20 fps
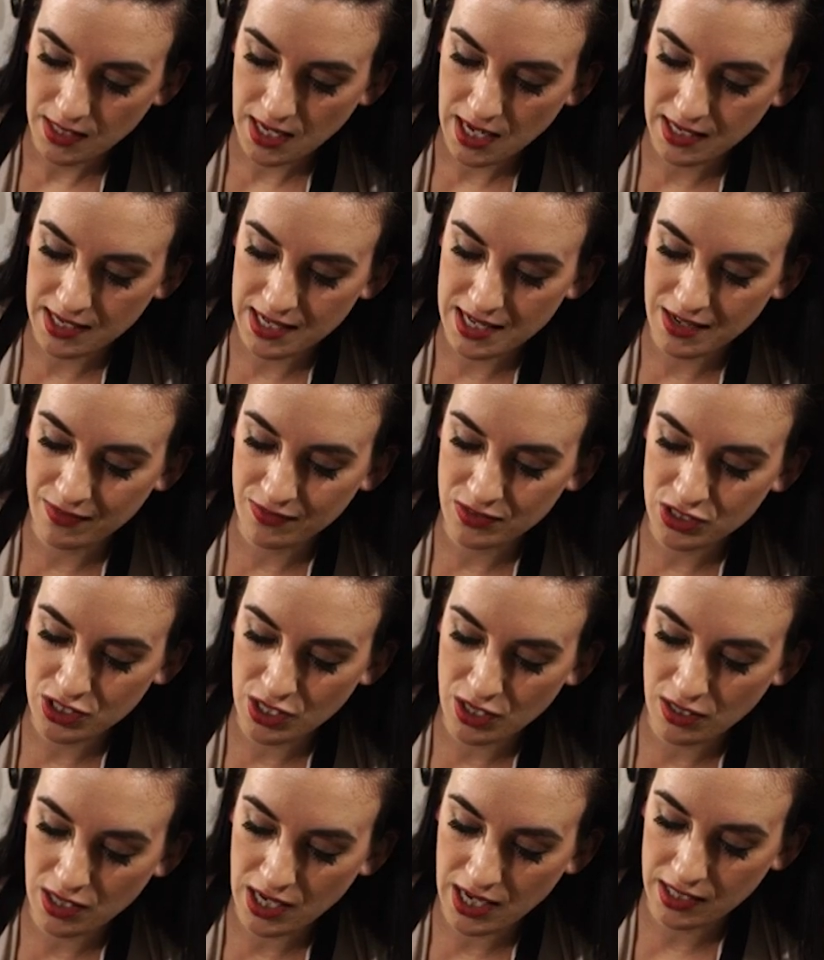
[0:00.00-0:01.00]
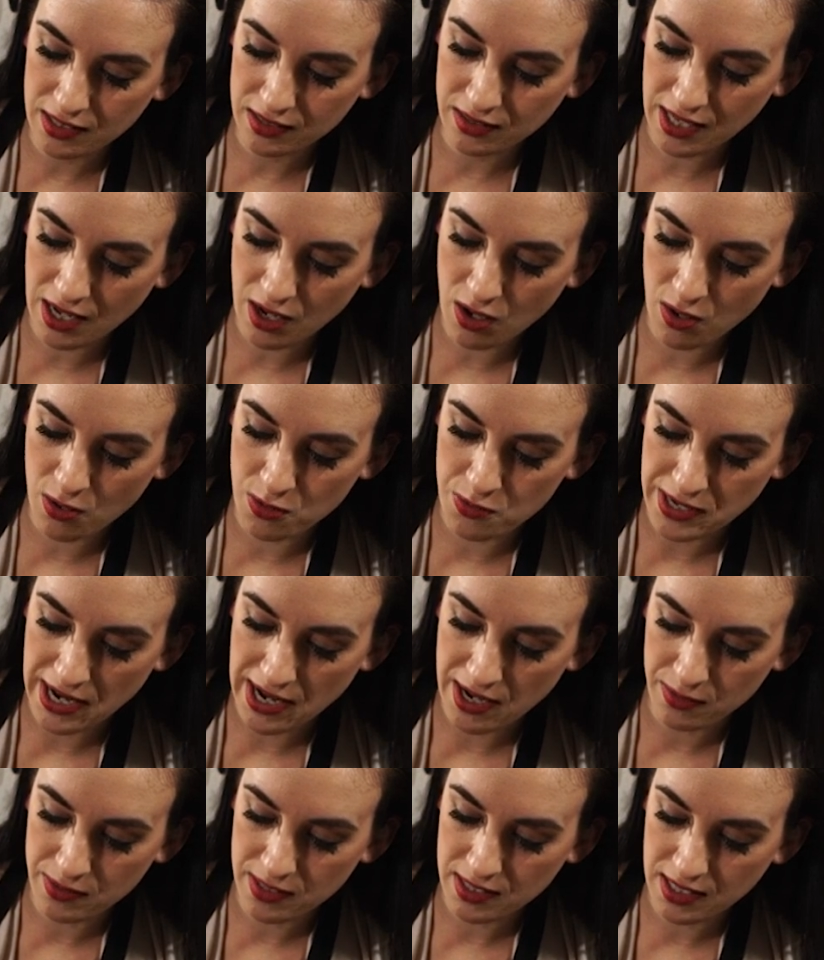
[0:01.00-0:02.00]
and even so, like that hole
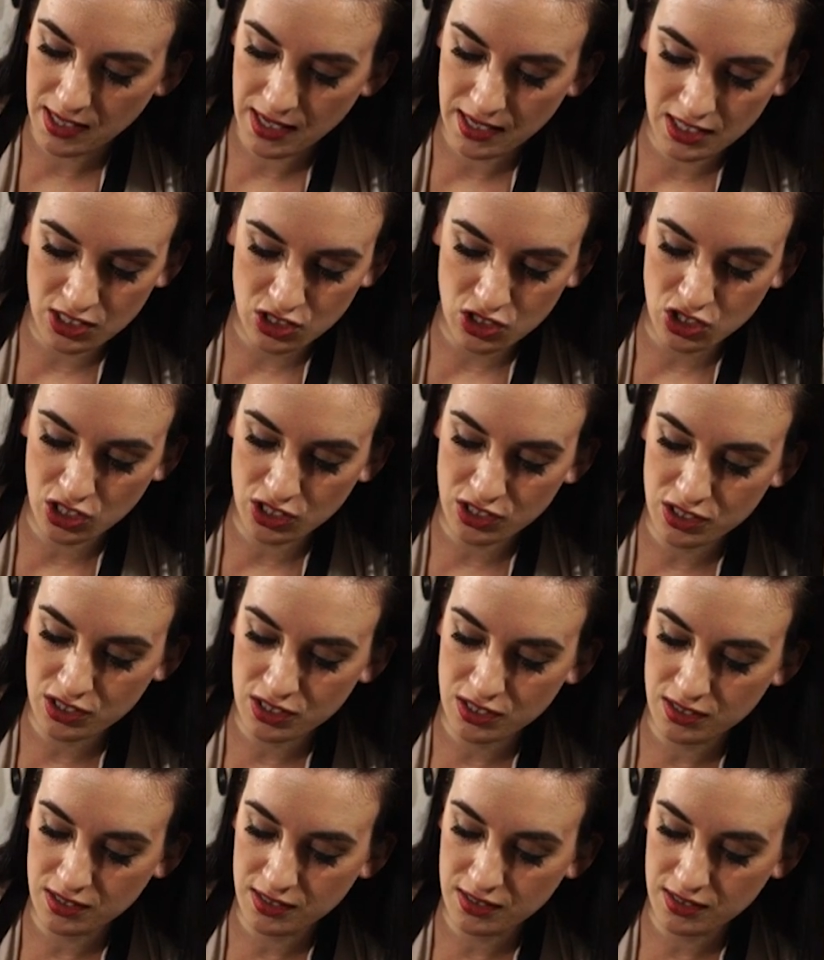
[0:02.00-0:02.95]
now, and it's just